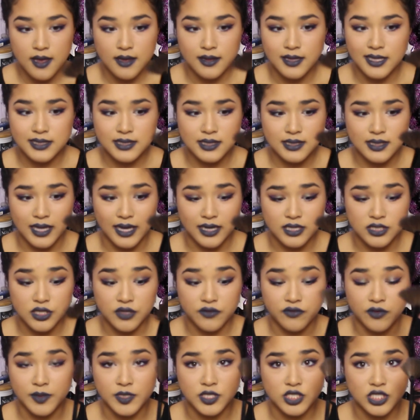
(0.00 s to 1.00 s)
This is actually
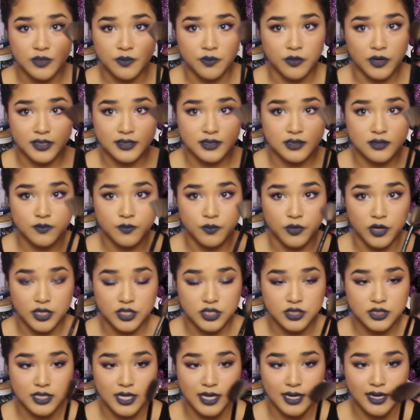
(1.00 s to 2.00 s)
from a cheap
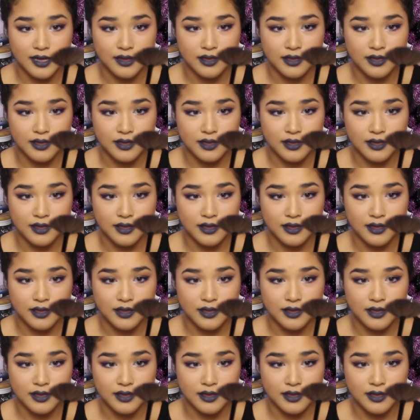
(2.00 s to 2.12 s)
brush set.